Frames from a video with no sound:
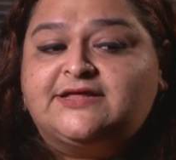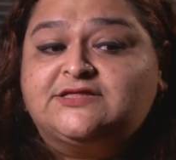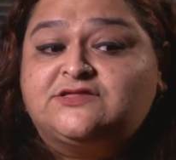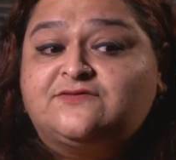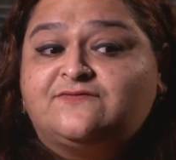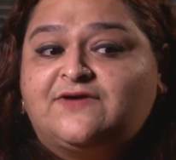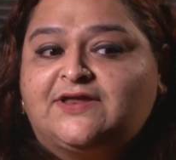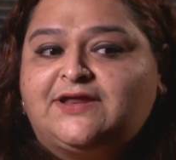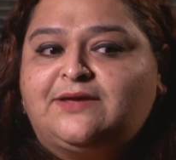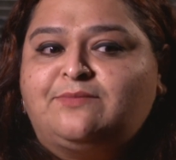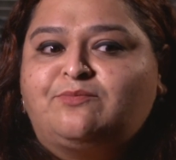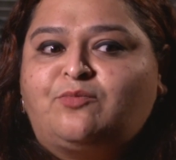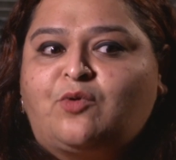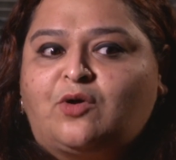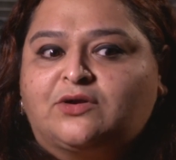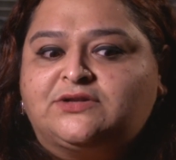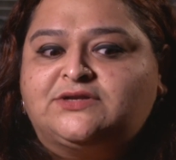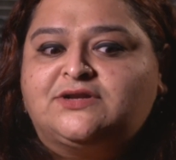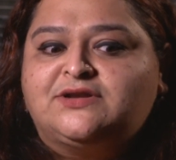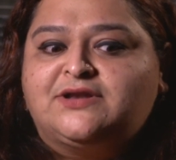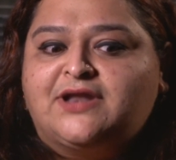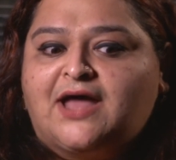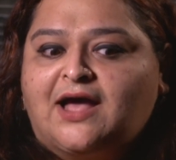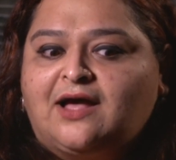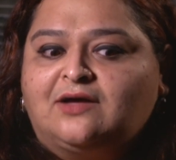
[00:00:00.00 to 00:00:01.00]
it's very
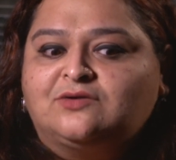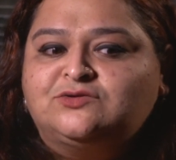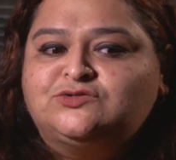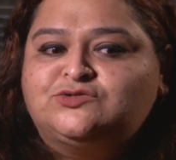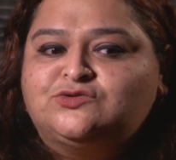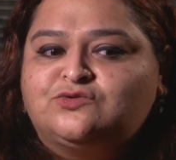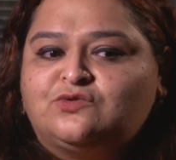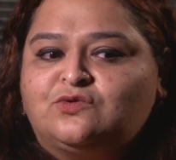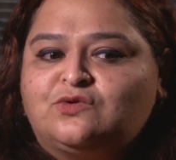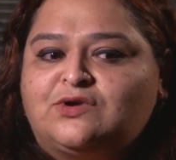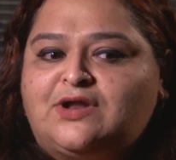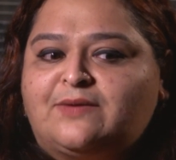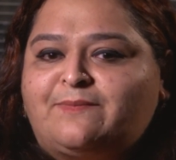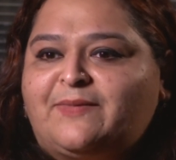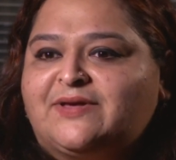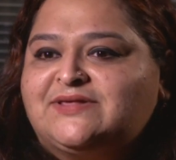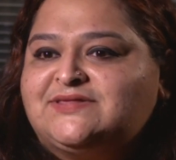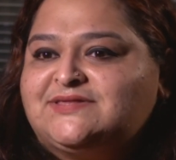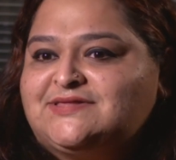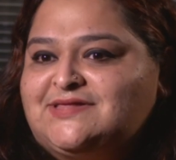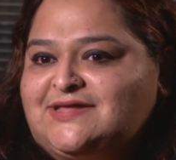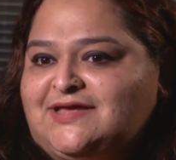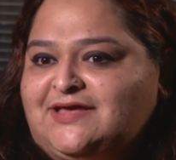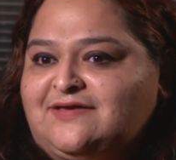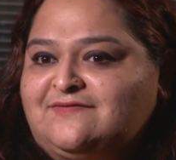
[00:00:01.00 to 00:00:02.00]
important now to roll up our
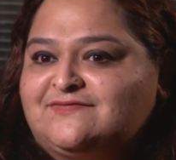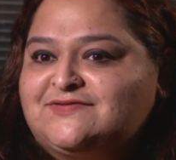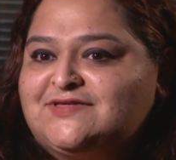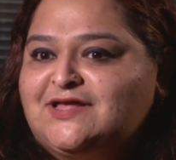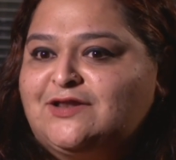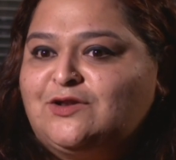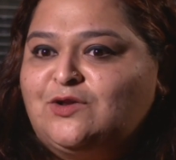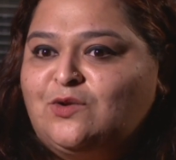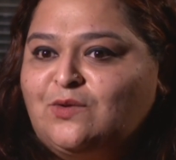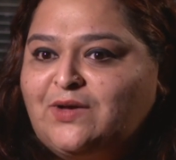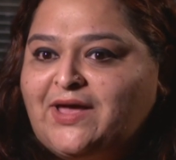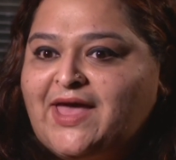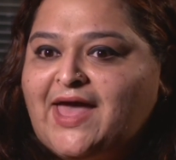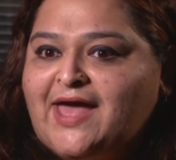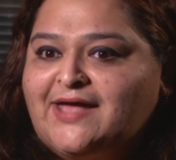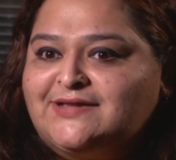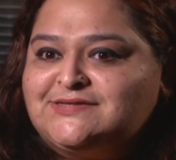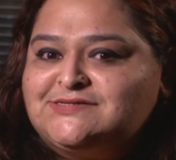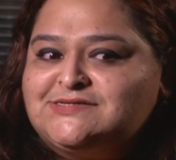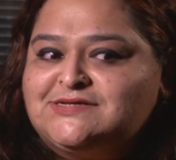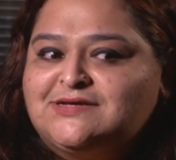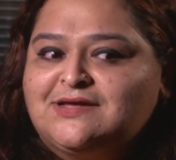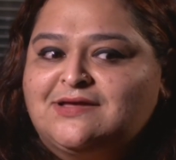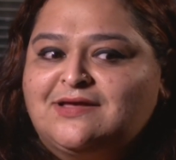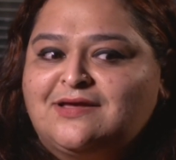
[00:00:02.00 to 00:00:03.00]
sleeves and look
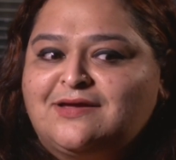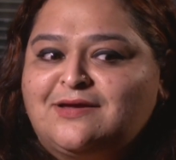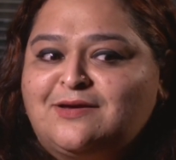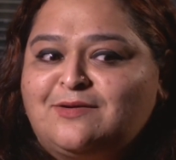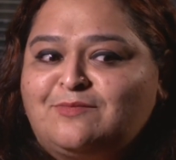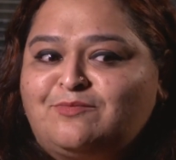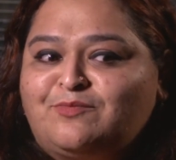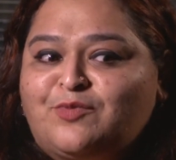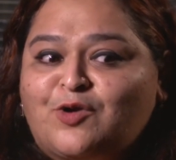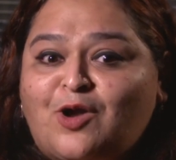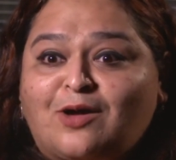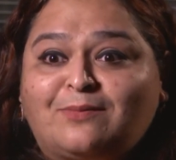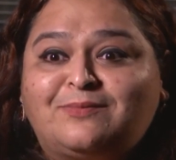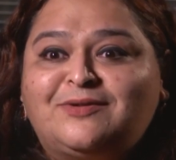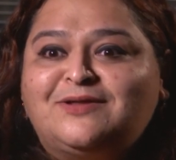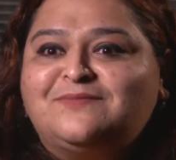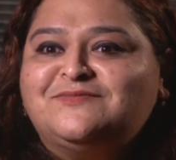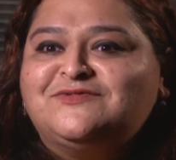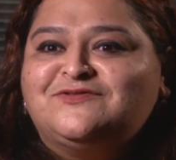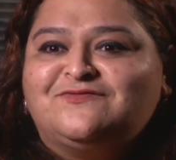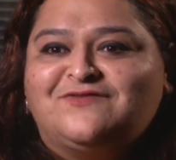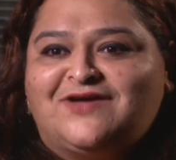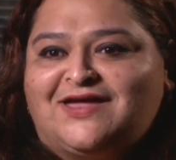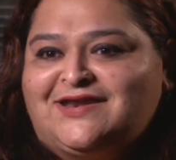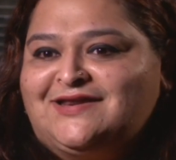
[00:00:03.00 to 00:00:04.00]
at
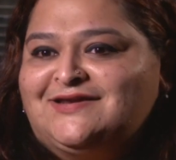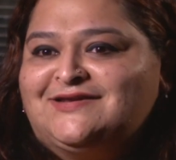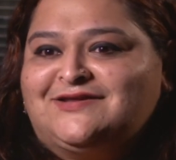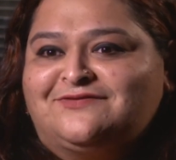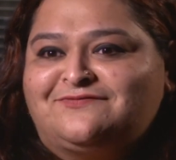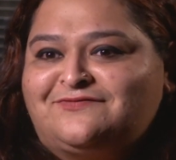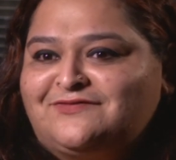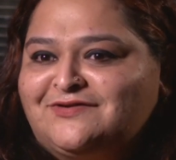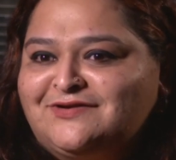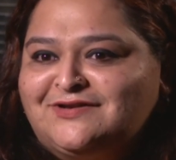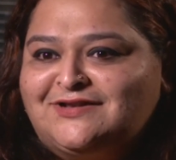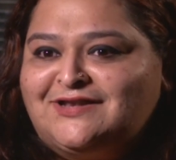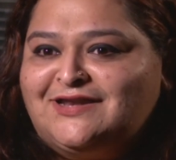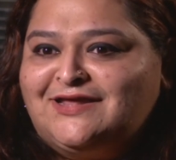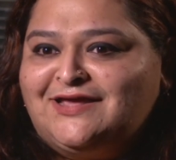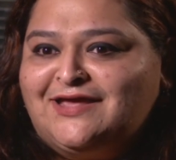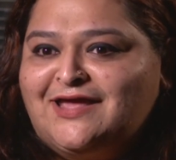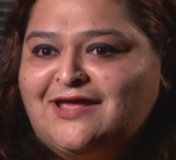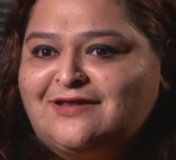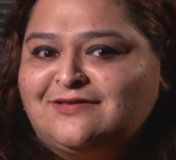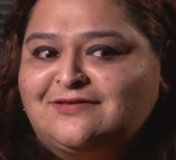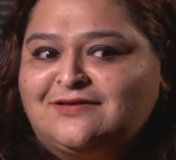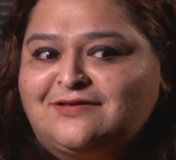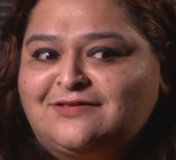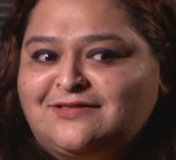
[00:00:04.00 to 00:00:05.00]
problems very
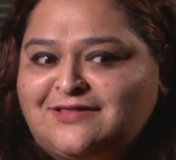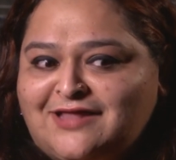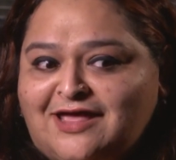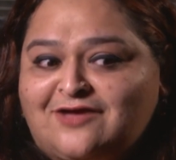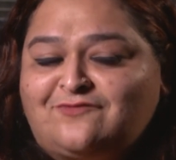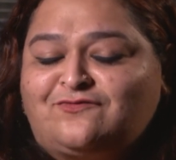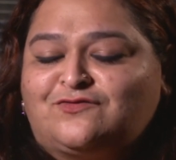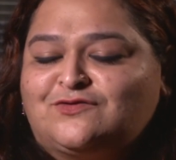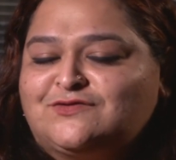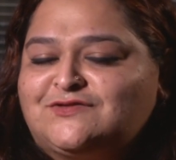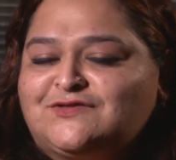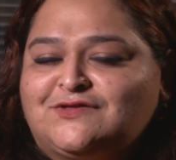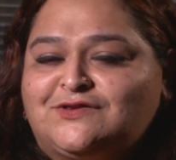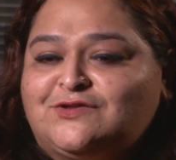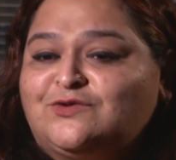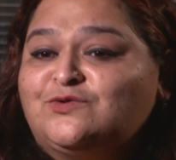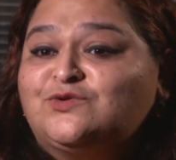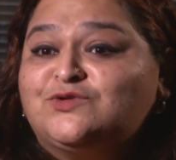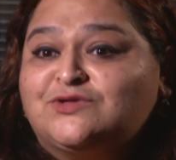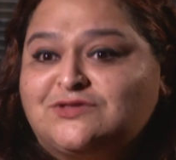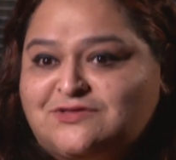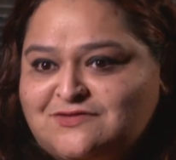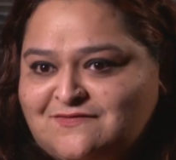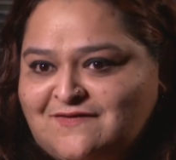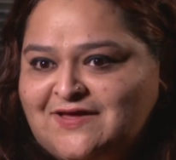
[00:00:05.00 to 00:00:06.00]
differently and therefore
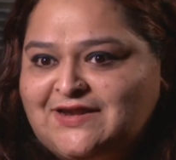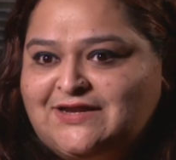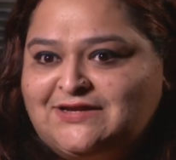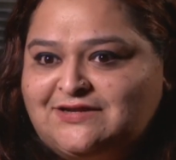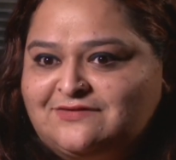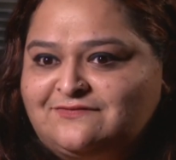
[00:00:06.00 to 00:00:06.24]
solutions very